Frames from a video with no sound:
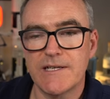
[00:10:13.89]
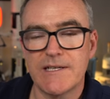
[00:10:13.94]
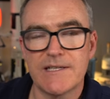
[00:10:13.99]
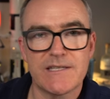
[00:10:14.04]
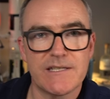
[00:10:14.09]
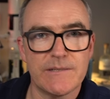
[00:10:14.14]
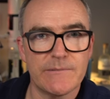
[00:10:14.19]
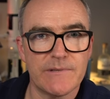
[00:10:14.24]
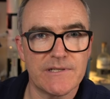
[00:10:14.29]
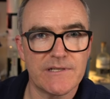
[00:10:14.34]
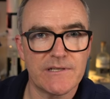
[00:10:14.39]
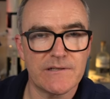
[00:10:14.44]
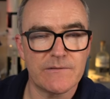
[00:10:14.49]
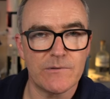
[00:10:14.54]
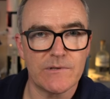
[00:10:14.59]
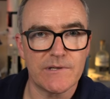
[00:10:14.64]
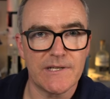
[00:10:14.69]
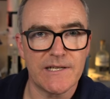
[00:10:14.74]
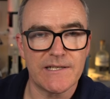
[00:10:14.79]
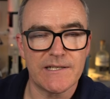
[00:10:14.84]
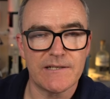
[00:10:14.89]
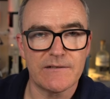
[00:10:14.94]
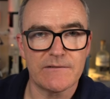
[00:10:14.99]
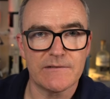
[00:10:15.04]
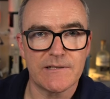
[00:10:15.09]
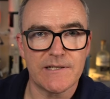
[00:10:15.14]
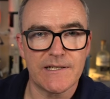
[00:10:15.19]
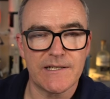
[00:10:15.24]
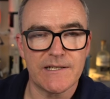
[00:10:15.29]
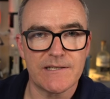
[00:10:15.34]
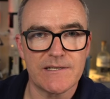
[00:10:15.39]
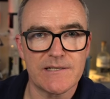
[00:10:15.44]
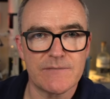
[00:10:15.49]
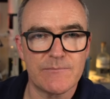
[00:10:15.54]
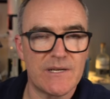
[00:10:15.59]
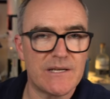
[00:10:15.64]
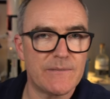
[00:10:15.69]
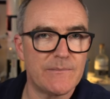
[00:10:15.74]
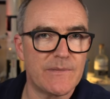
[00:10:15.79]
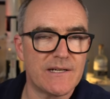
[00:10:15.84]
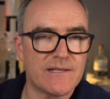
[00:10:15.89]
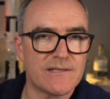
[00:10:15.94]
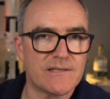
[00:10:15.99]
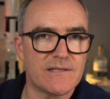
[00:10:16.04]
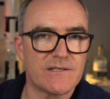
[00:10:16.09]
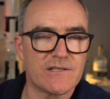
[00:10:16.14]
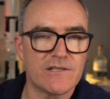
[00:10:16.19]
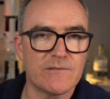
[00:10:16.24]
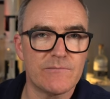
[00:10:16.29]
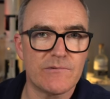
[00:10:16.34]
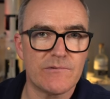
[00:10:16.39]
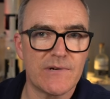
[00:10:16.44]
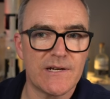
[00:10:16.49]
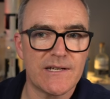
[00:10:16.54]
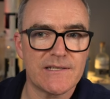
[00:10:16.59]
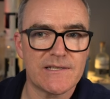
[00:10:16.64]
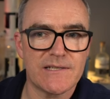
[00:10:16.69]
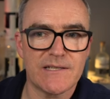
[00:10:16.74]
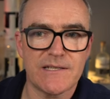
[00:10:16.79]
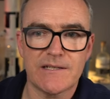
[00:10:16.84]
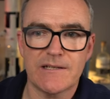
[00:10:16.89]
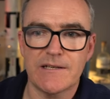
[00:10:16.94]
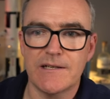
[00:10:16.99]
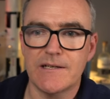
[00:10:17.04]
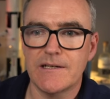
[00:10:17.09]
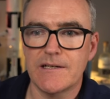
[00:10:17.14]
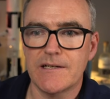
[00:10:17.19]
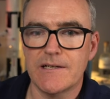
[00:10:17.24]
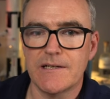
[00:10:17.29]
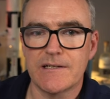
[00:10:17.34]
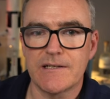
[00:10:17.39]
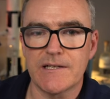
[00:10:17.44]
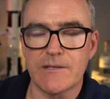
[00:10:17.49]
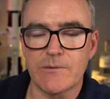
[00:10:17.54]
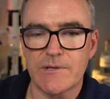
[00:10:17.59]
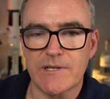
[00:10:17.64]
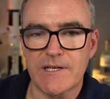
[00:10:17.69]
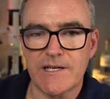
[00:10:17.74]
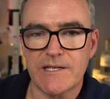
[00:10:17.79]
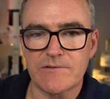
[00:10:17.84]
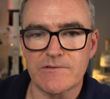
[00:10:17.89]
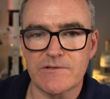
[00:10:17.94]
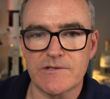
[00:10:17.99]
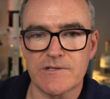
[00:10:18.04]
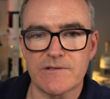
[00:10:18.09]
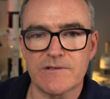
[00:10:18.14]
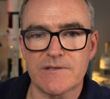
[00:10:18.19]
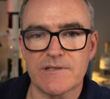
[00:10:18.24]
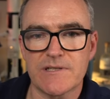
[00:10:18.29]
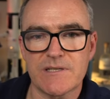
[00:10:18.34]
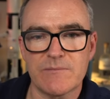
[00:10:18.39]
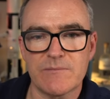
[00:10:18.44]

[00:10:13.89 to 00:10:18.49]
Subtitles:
similar to what they did on the Speedmaster Super Racing, you know, where they introduced the